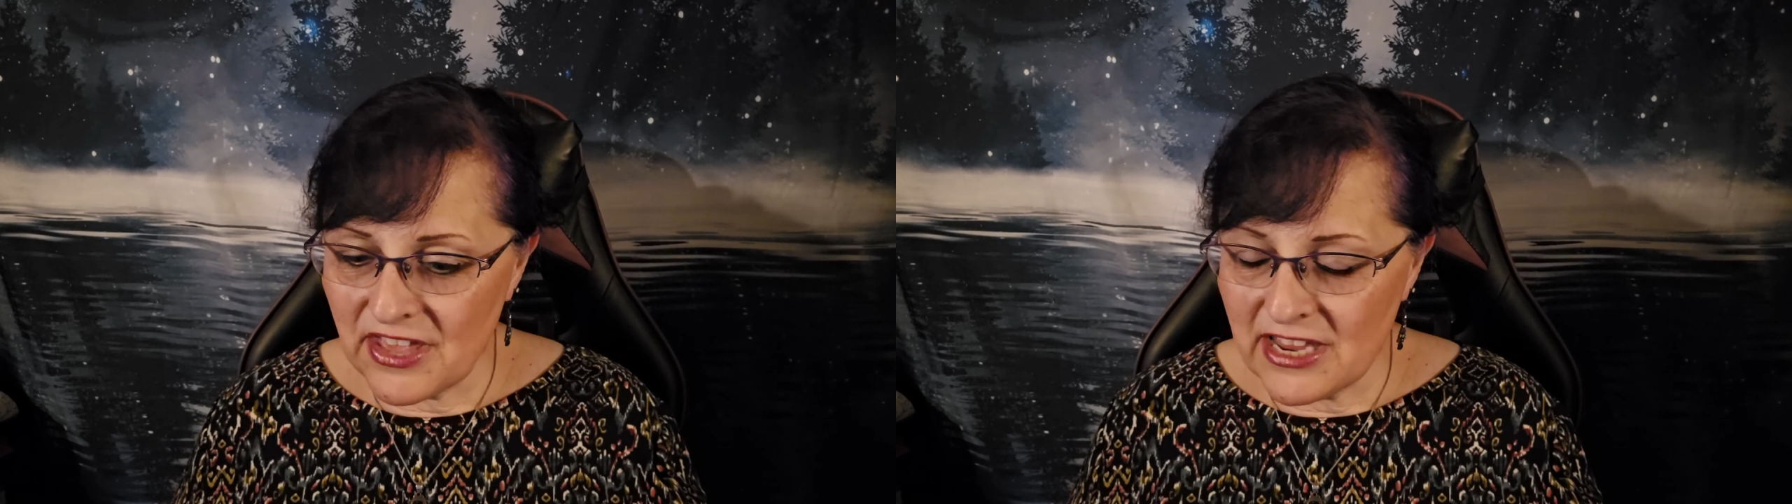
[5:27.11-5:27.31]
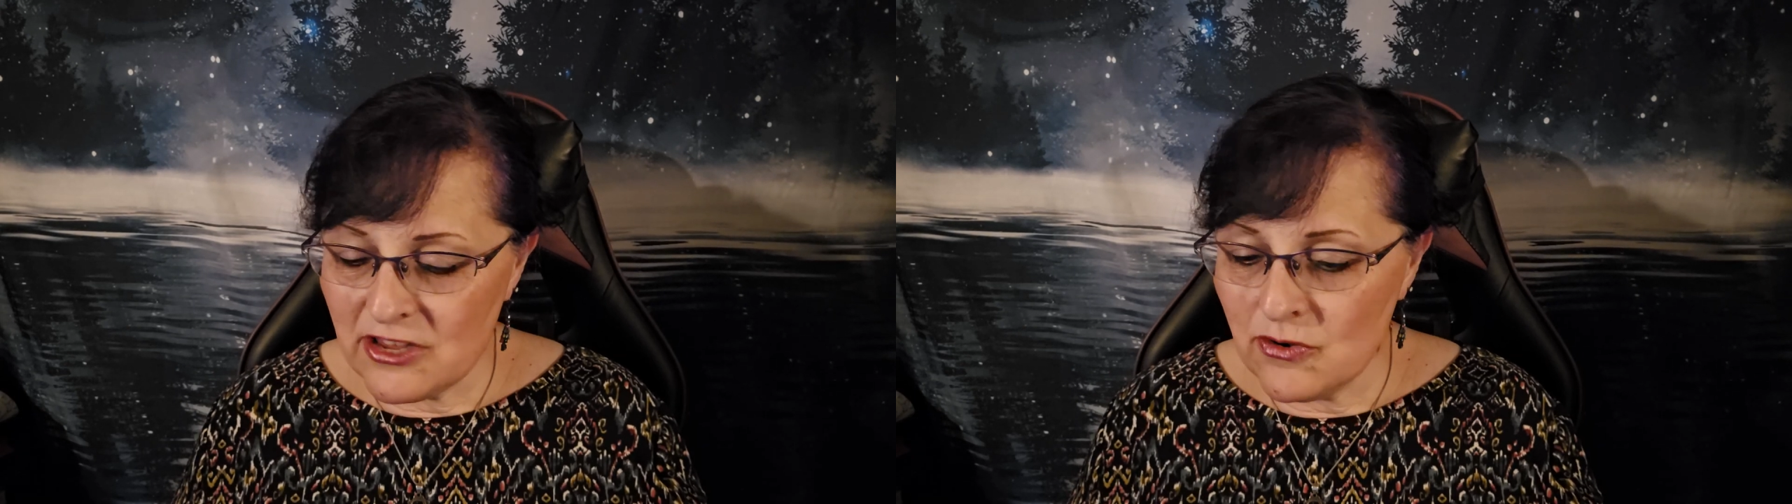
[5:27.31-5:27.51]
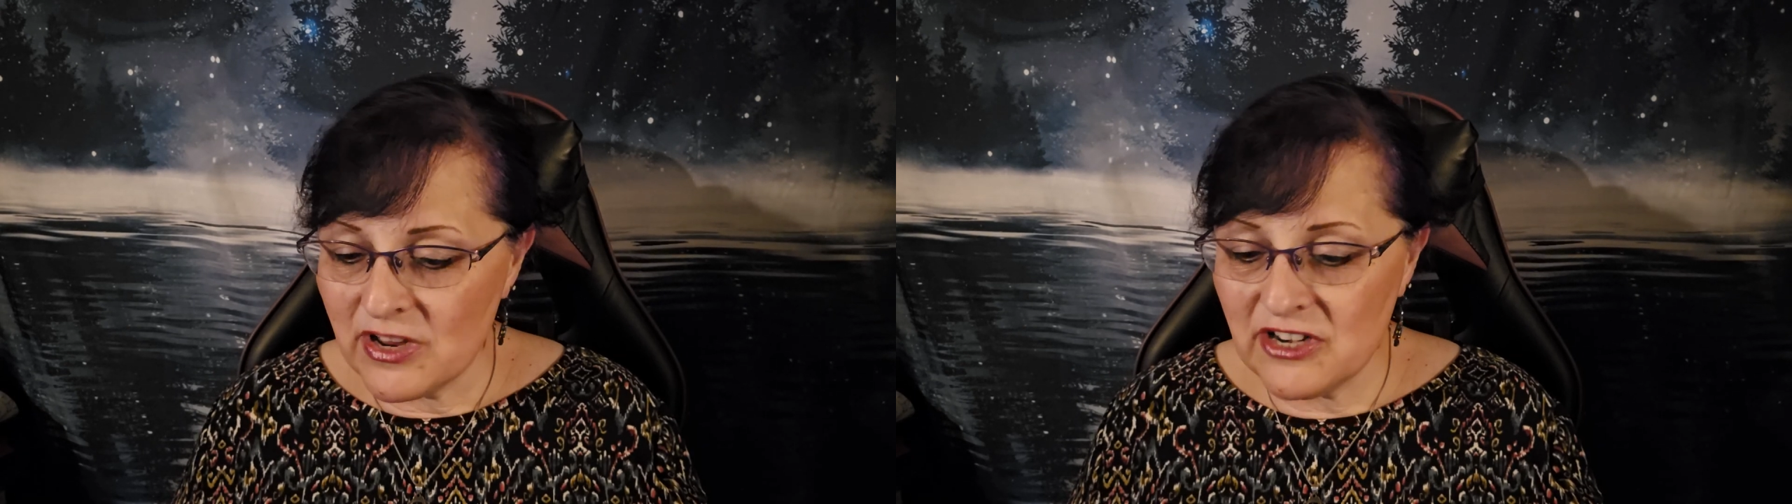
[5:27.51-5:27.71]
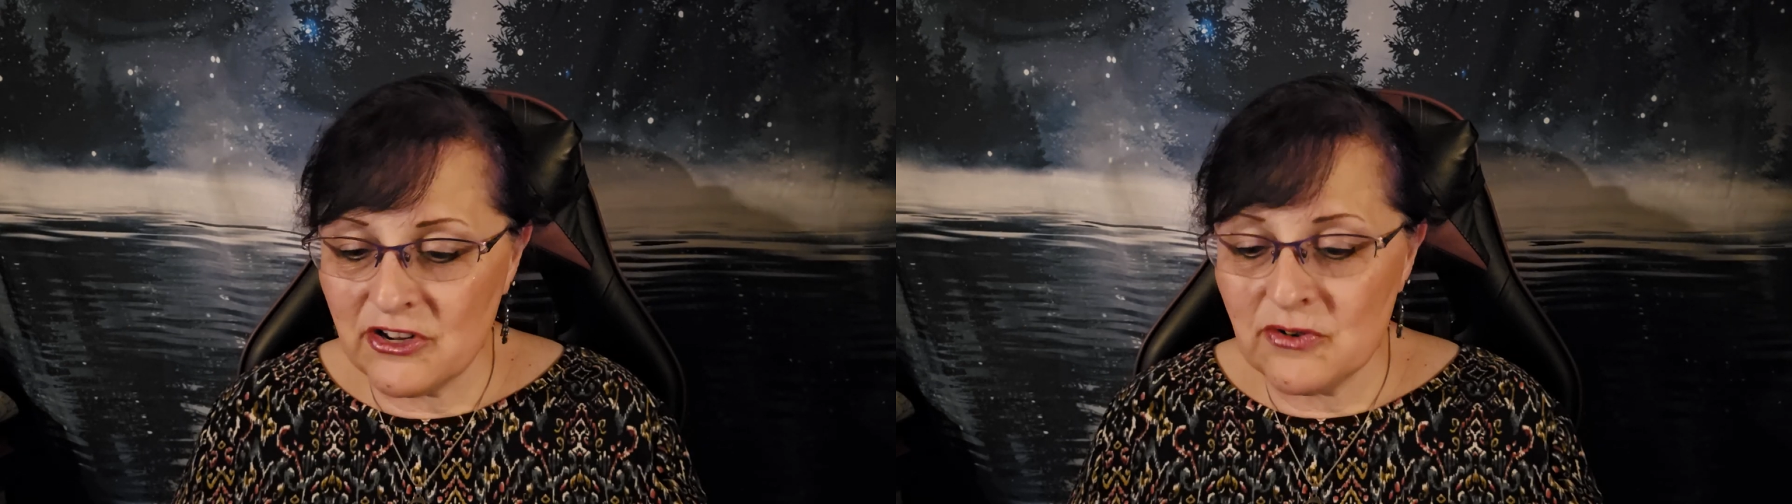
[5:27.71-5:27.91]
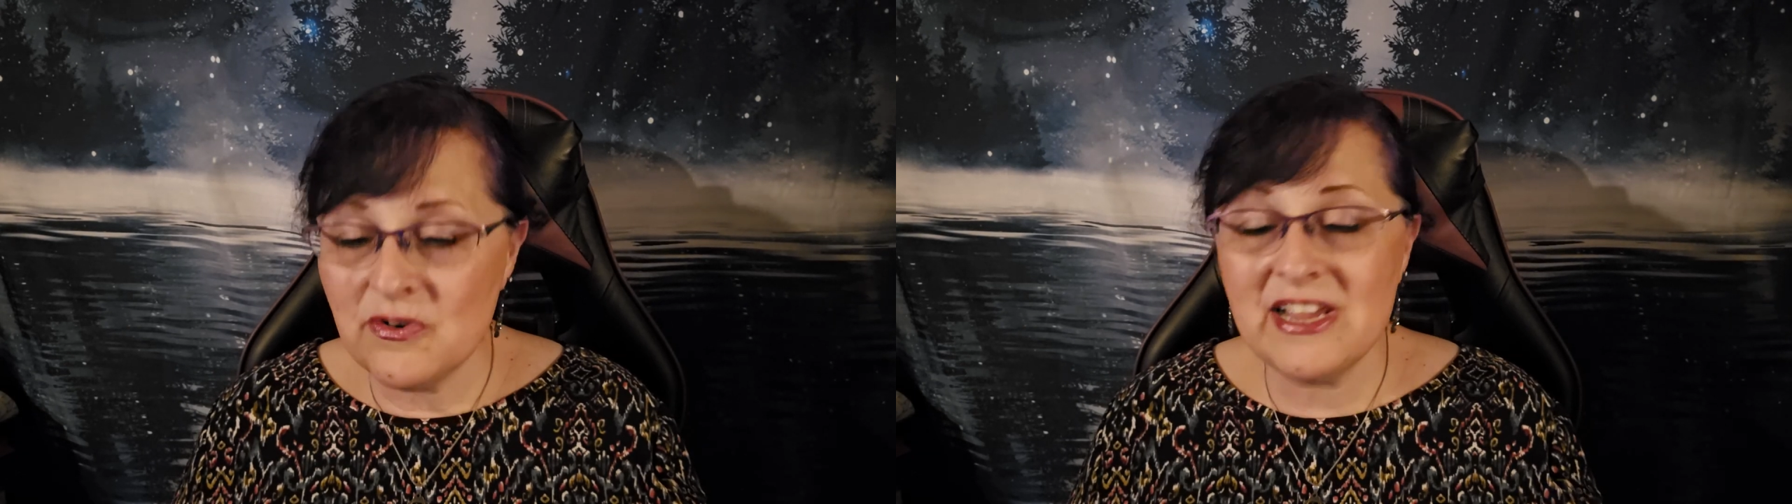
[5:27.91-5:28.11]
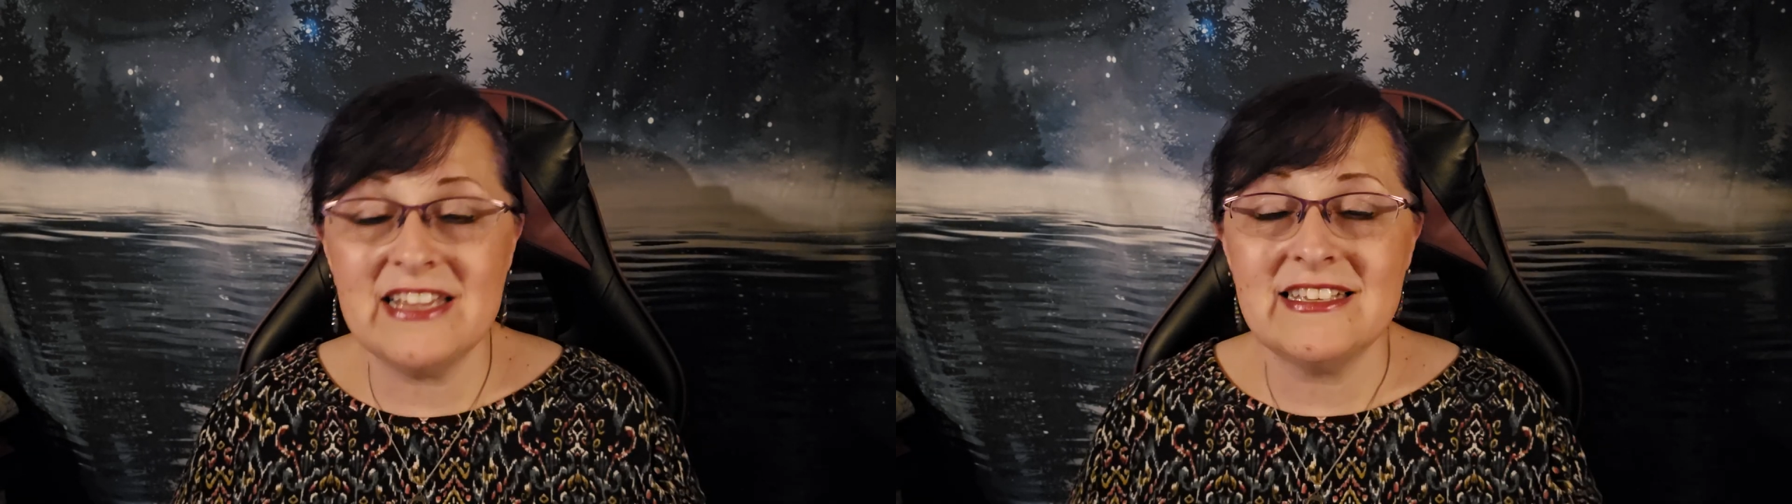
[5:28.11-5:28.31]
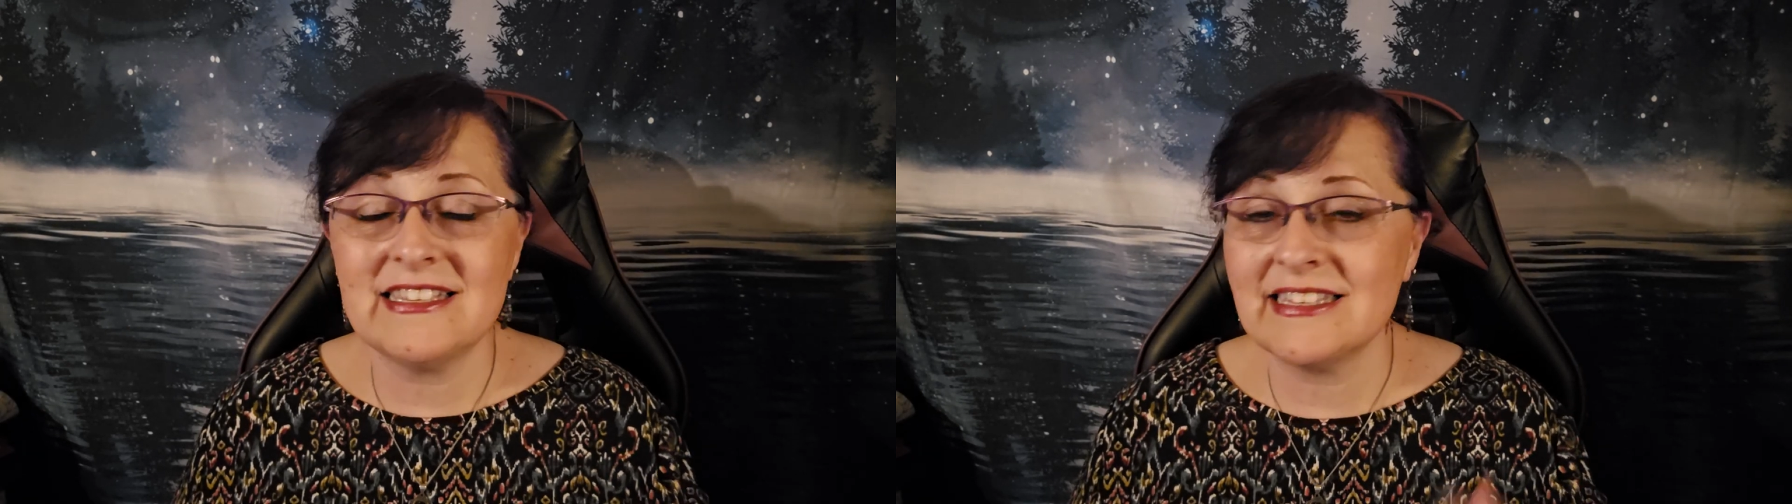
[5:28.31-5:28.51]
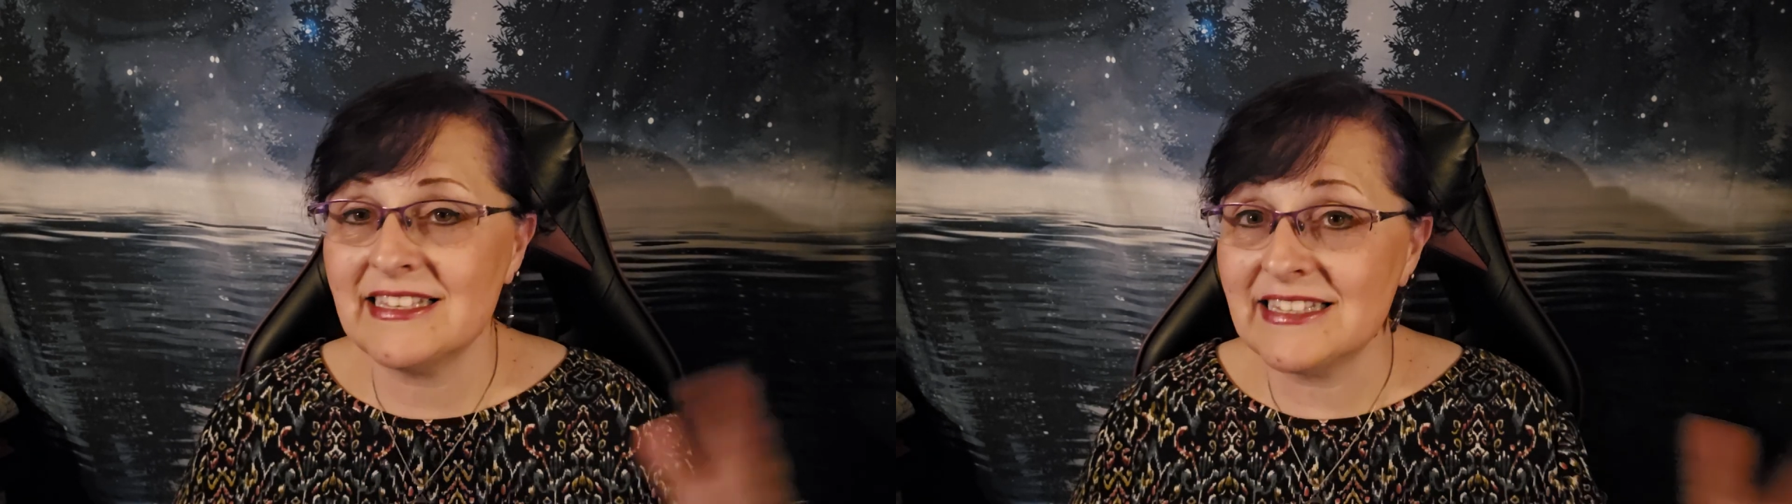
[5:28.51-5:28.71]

thing you can do is